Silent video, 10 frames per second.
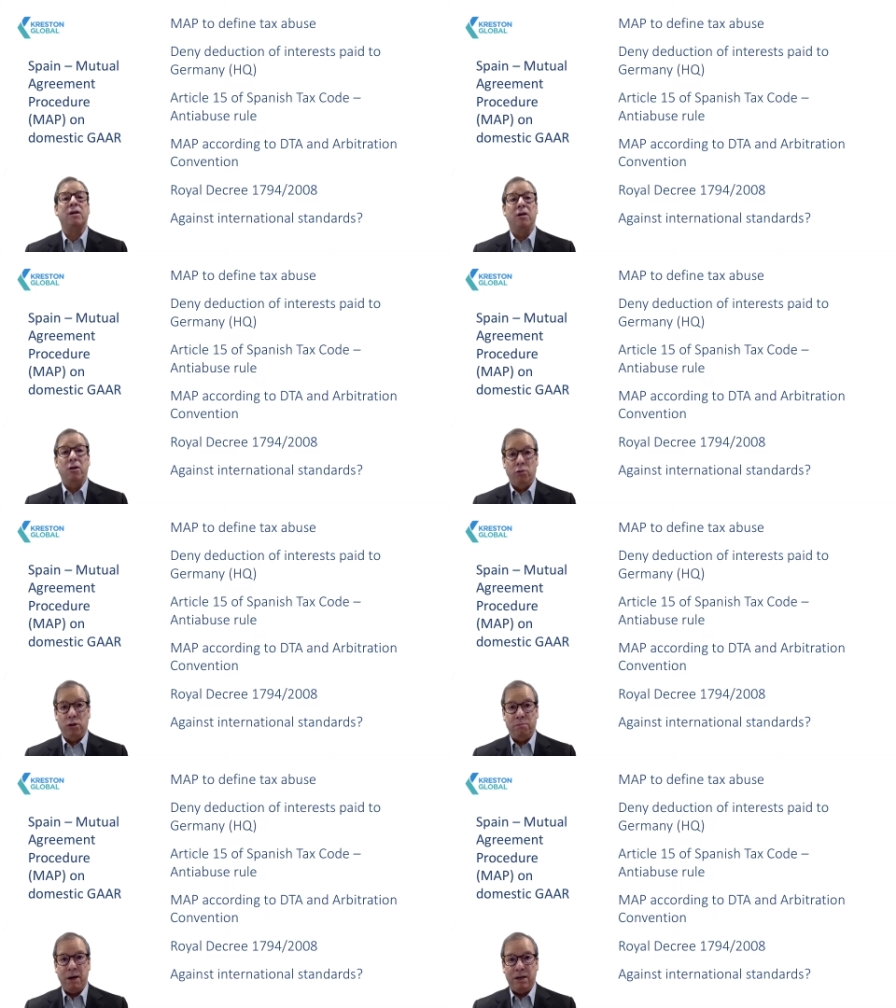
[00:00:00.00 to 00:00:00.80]

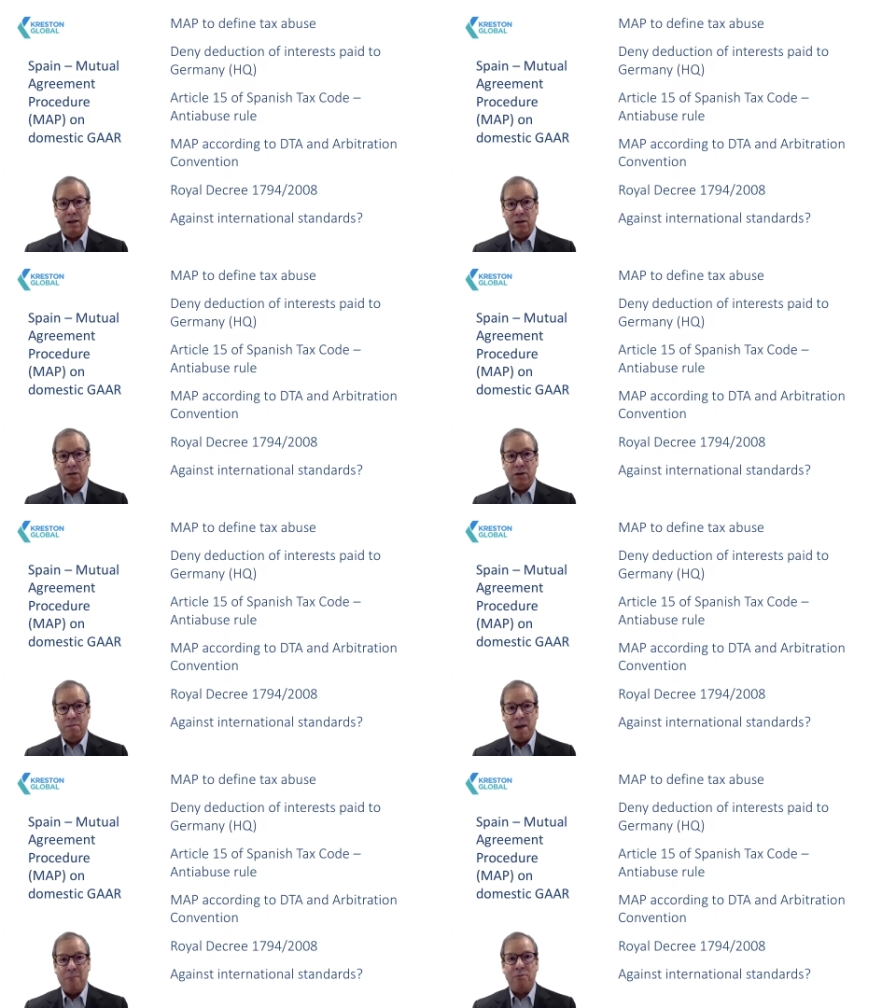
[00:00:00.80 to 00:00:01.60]
irrespective of the
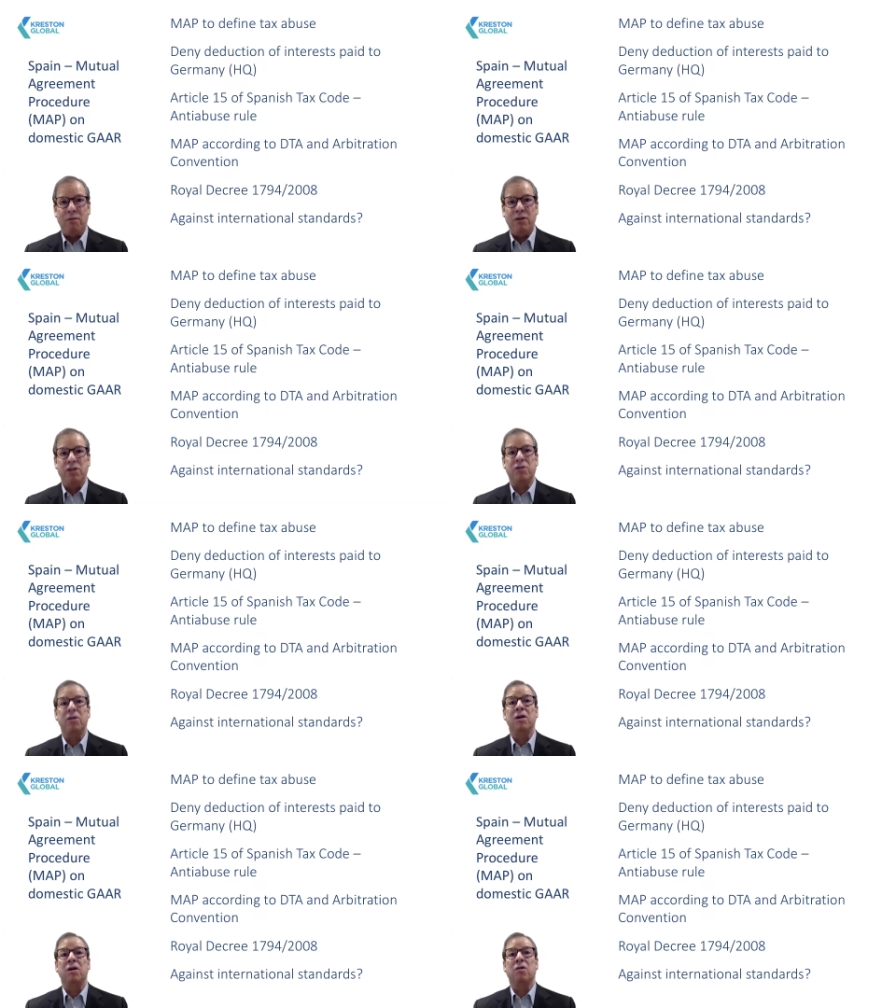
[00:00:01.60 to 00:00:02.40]
MAP provision
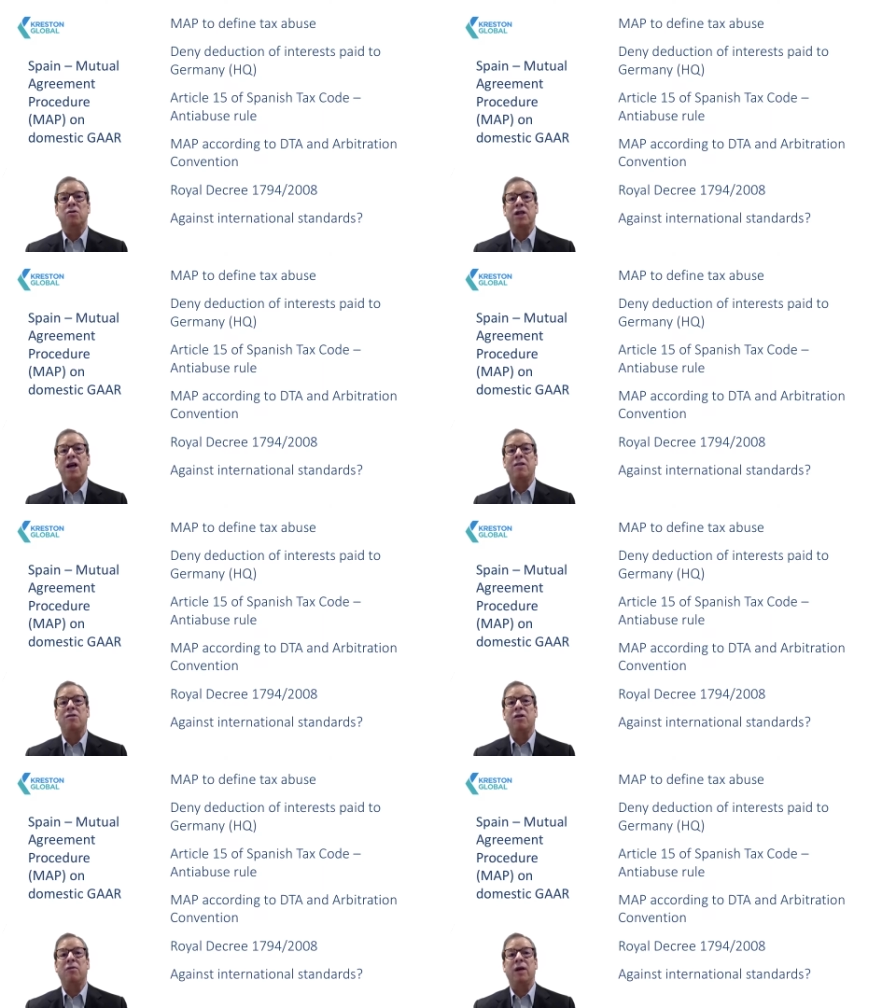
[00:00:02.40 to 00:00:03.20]
contained
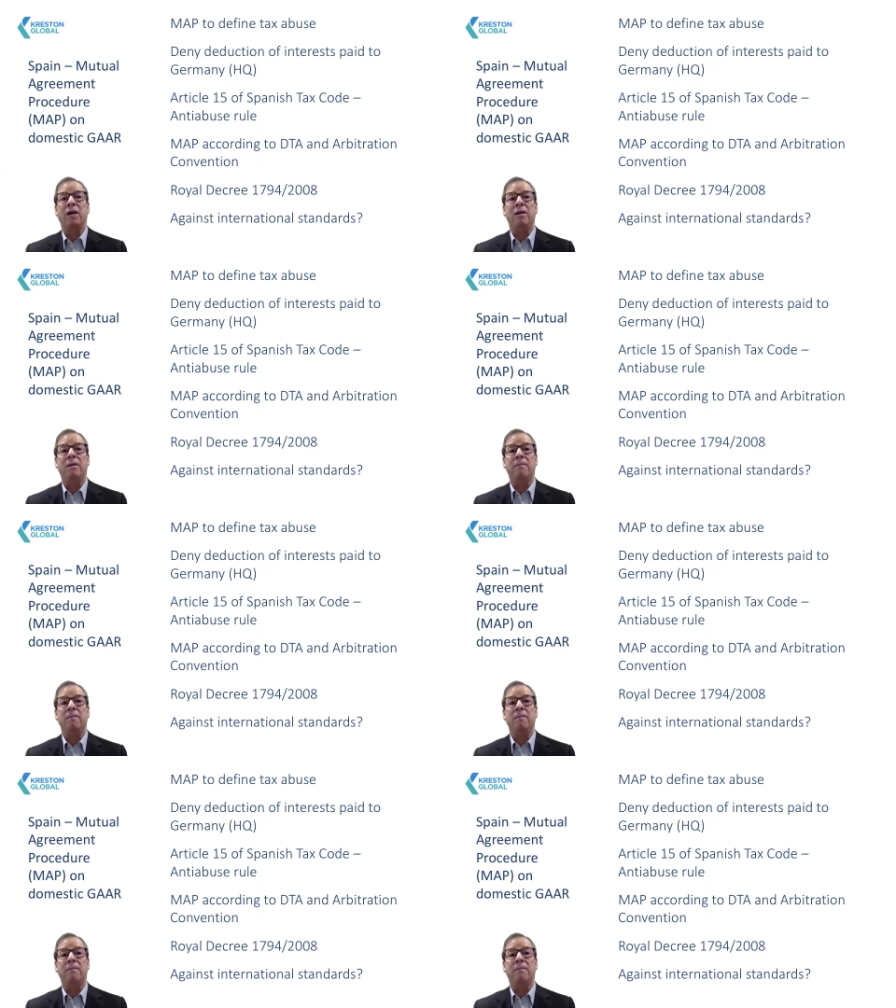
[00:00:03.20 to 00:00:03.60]
therein,